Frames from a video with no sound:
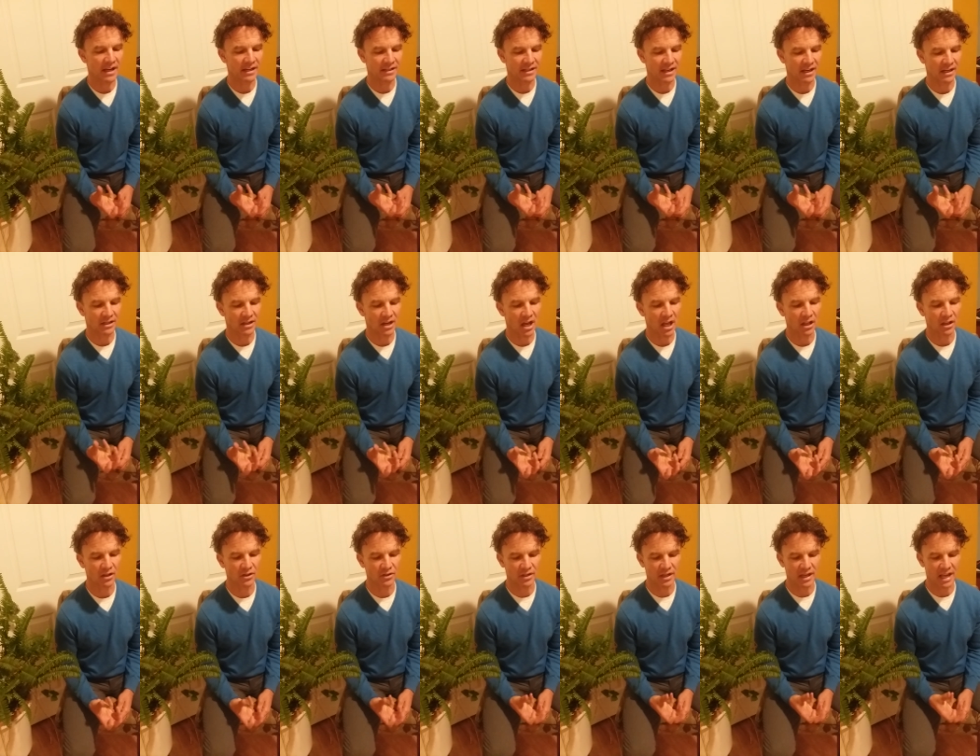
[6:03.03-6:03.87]

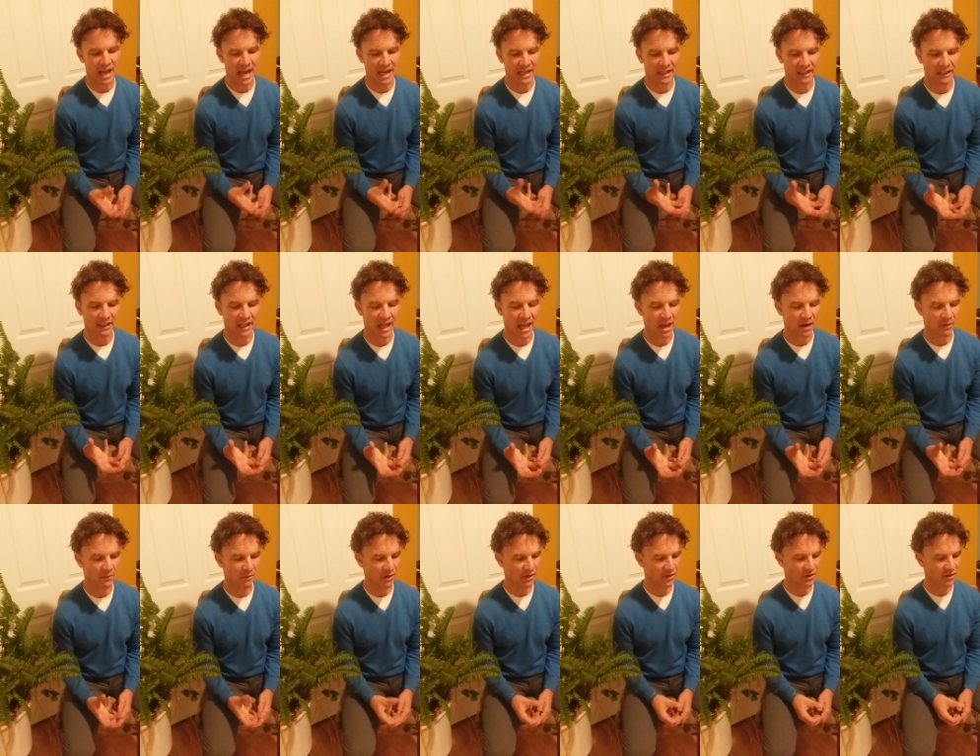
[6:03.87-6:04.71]
technology and
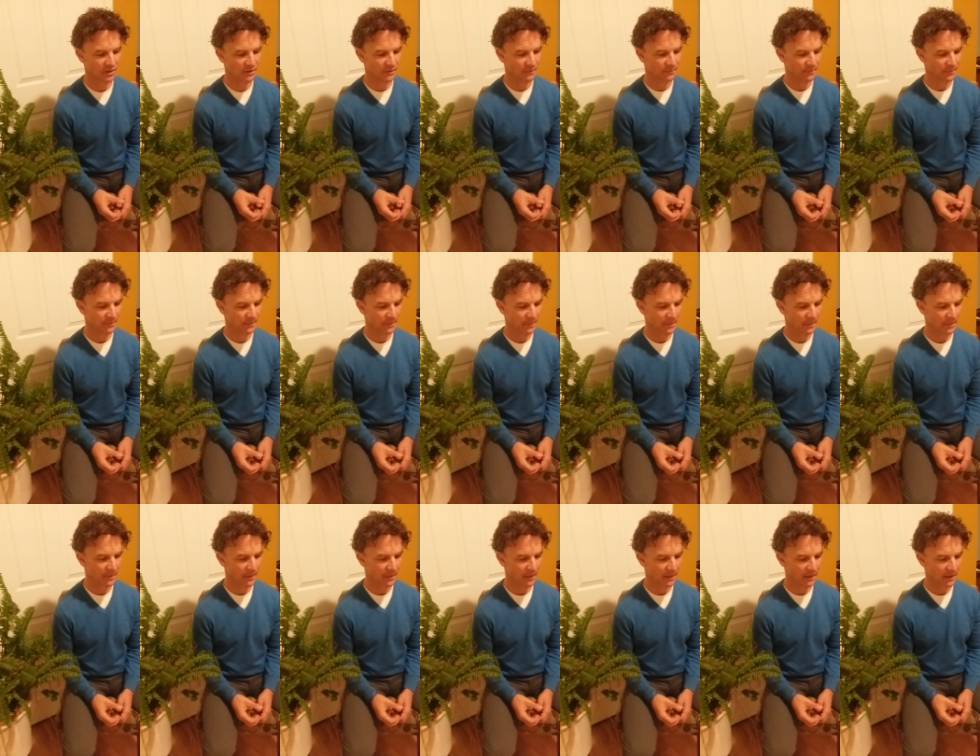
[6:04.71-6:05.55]
language
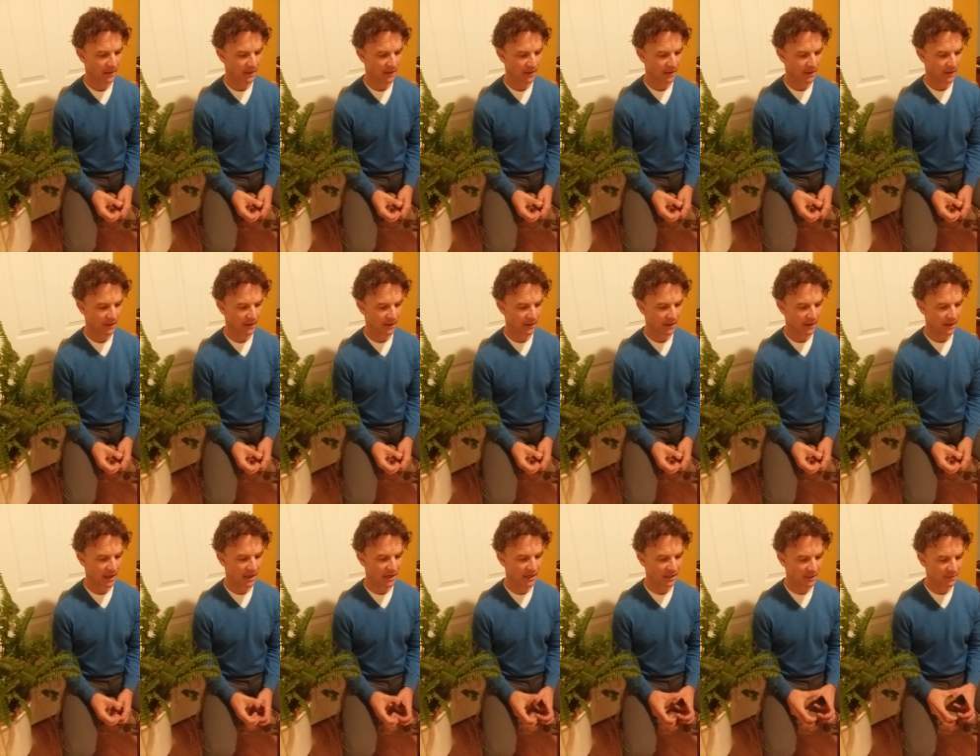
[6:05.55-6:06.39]

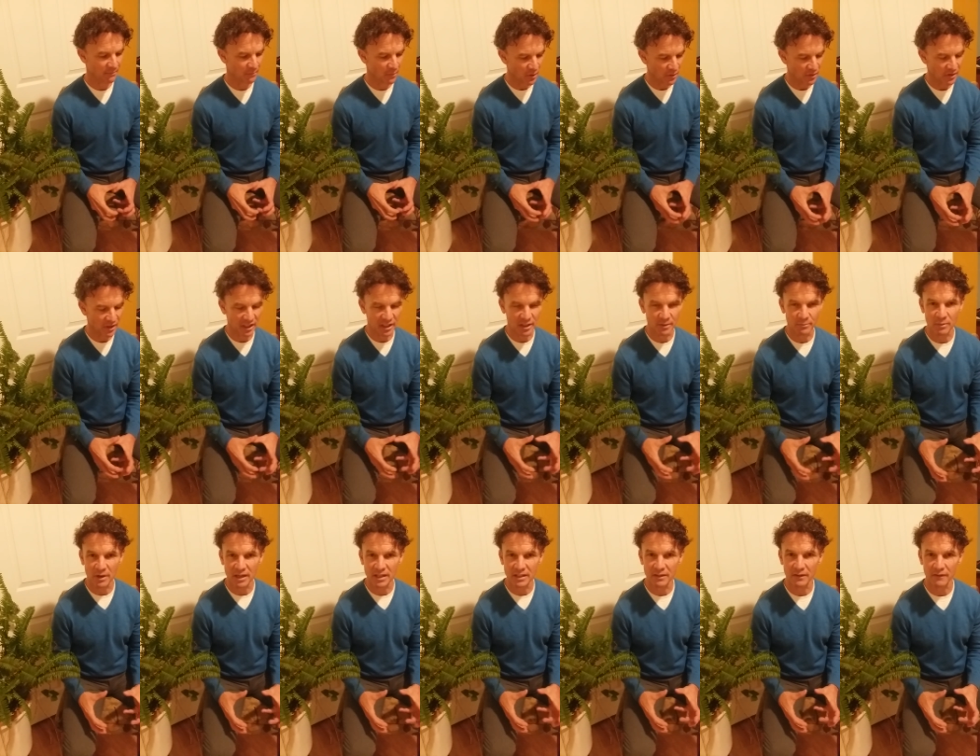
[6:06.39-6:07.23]
in its most
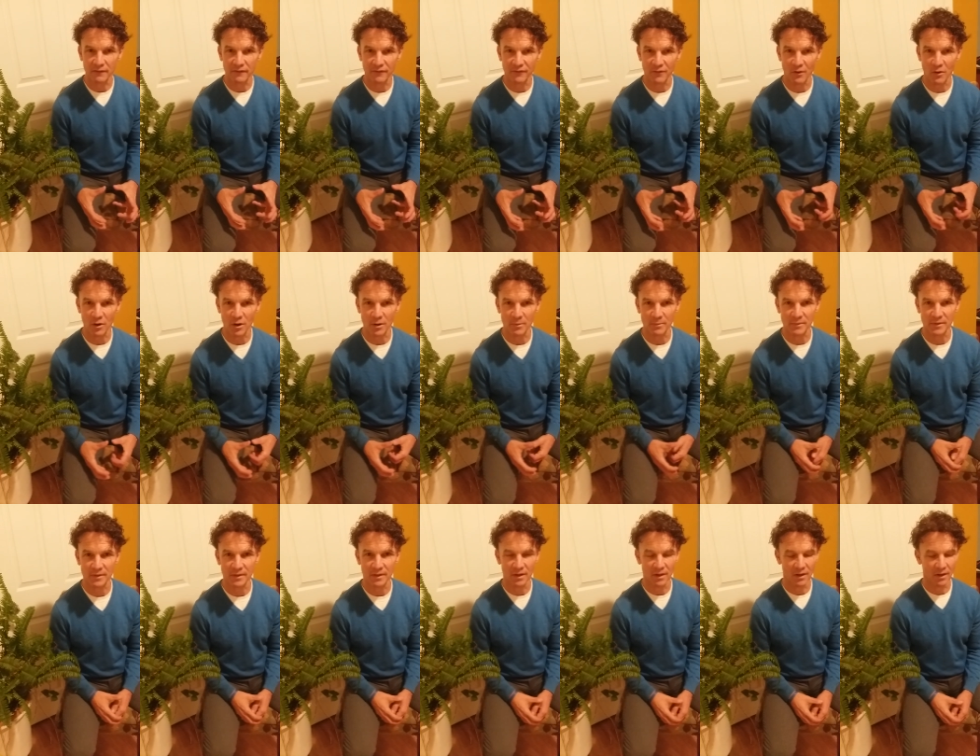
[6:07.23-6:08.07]
expressive
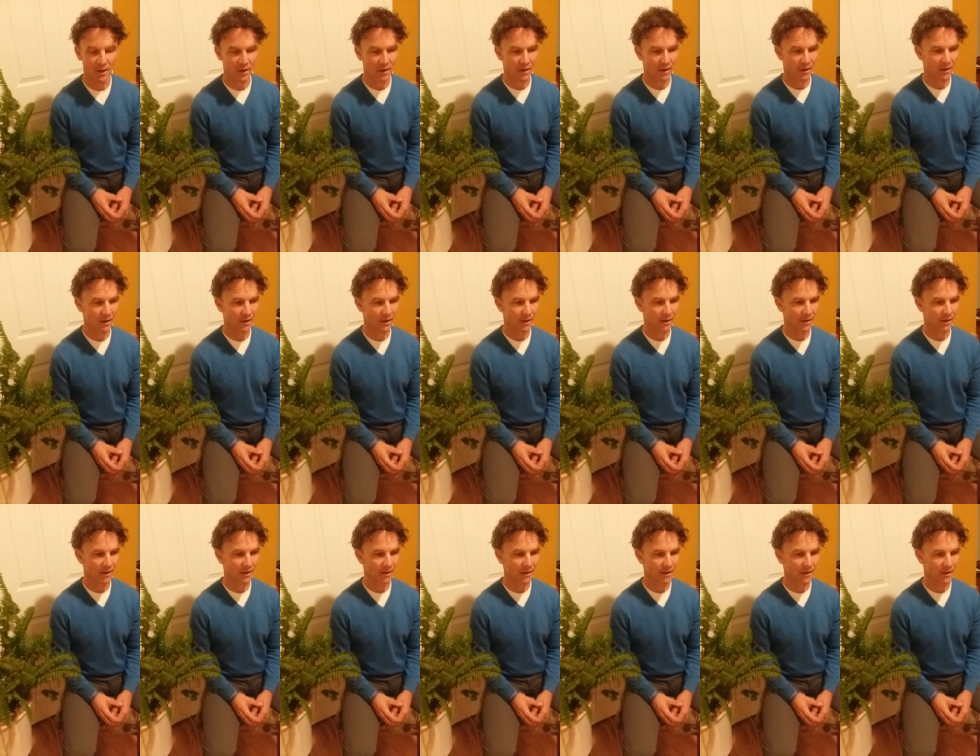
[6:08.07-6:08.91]
forms,
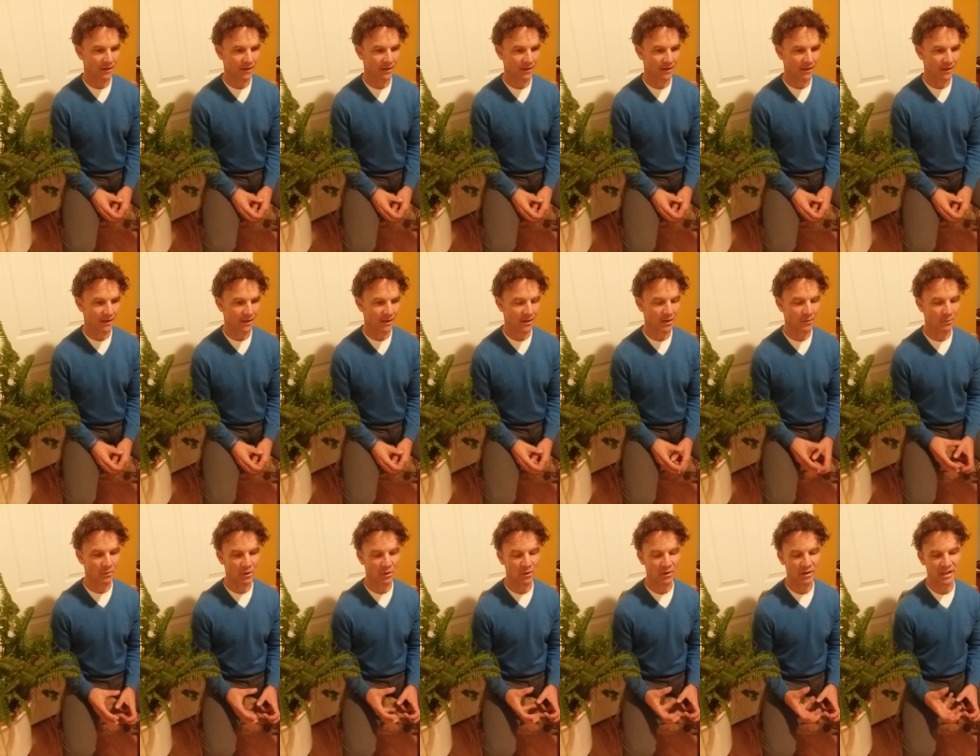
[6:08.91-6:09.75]
then
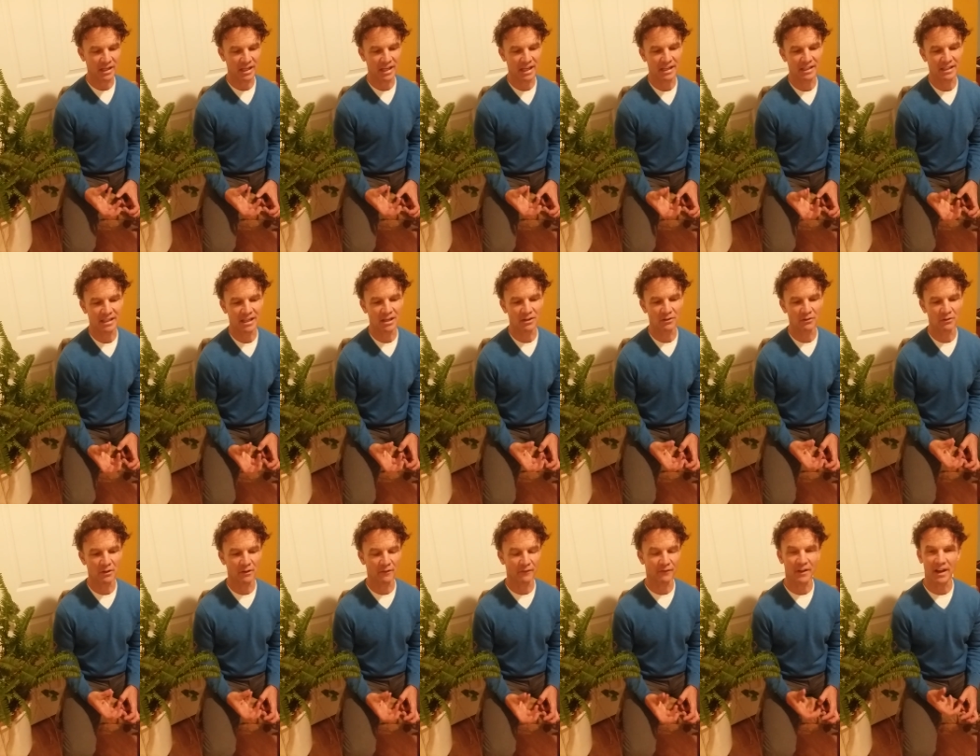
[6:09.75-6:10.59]
we're going to continue
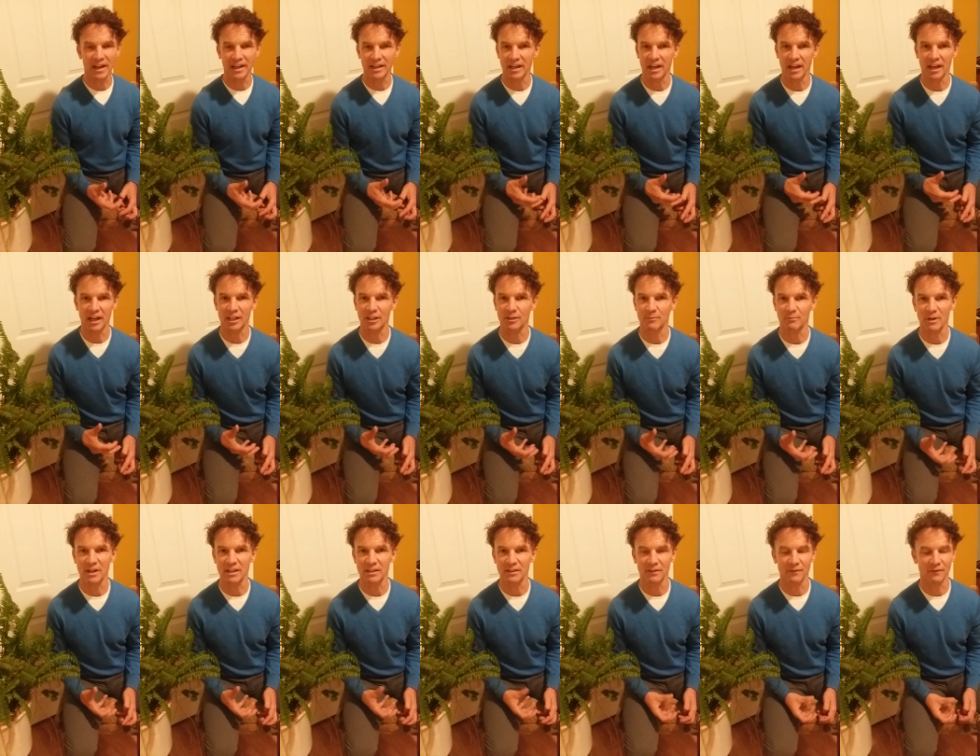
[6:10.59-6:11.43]
to find an
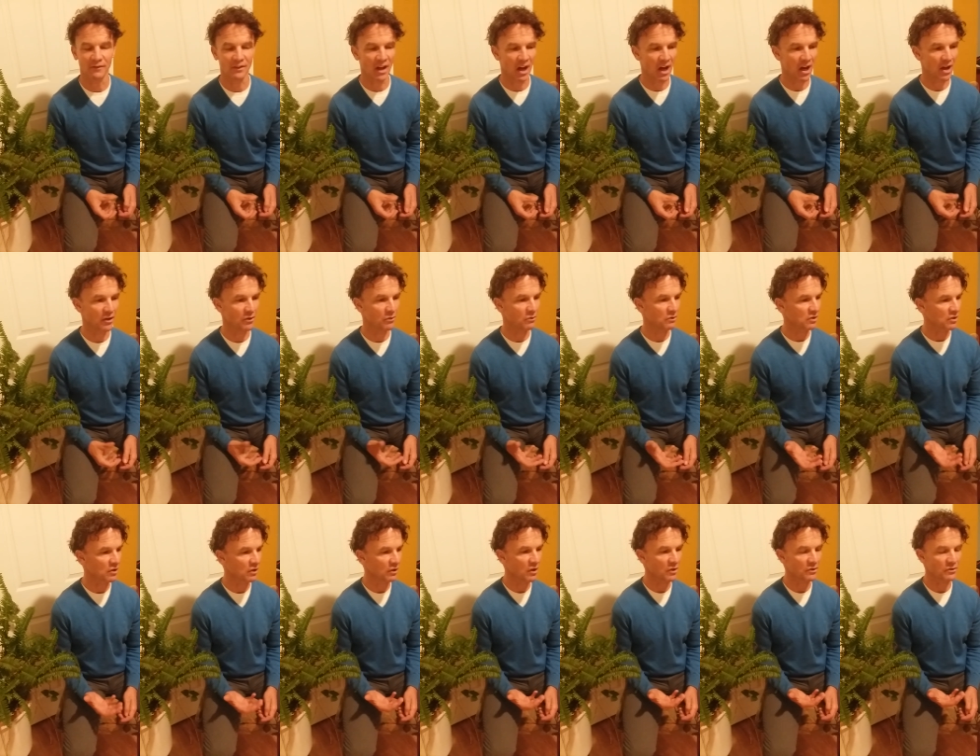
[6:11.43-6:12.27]
expressive God who is
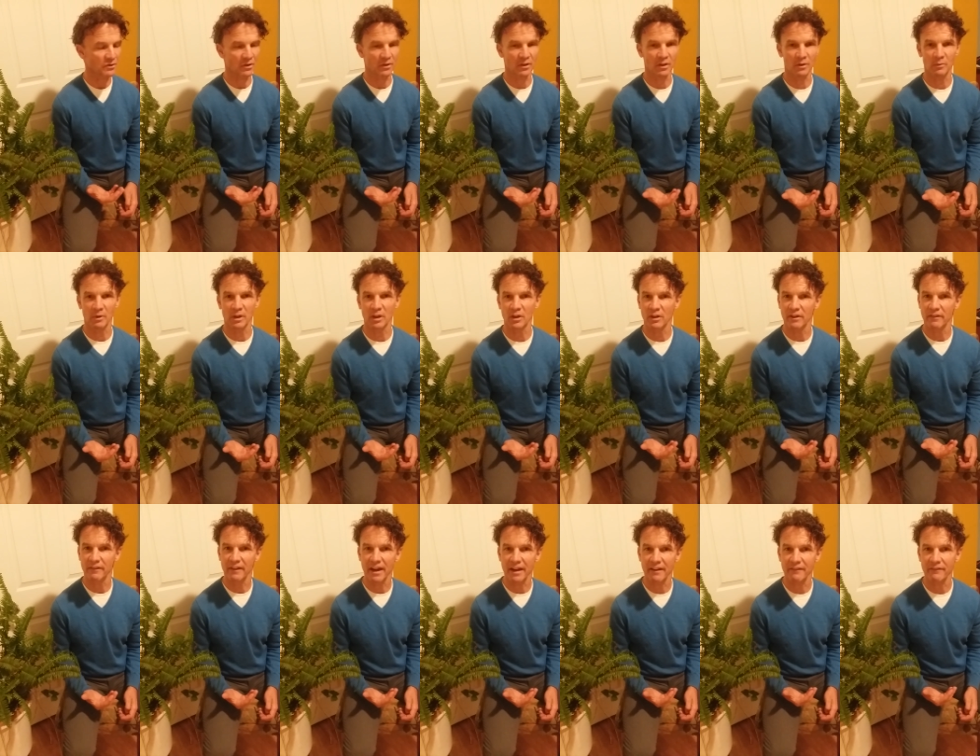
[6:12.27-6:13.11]
closer than we could
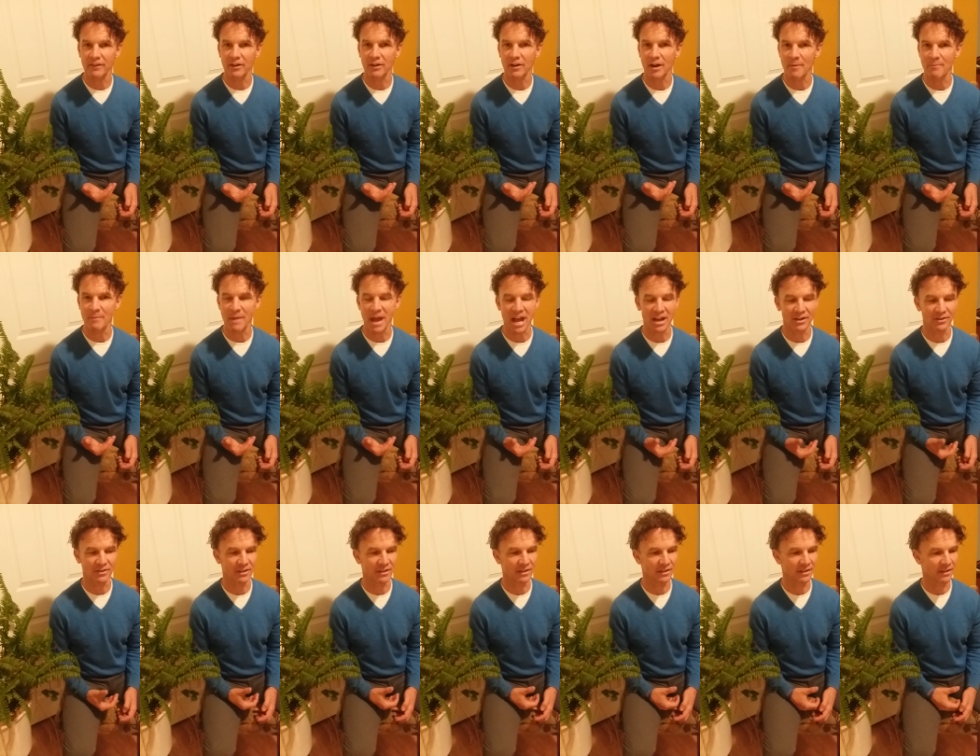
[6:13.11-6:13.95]
have ever
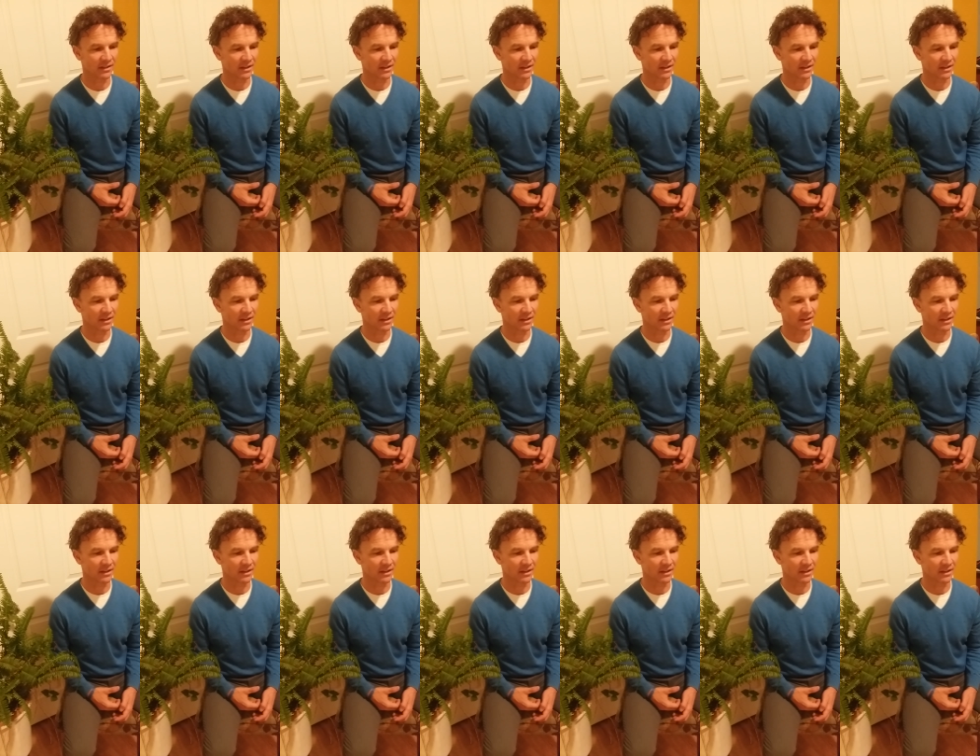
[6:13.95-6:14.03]
imagined.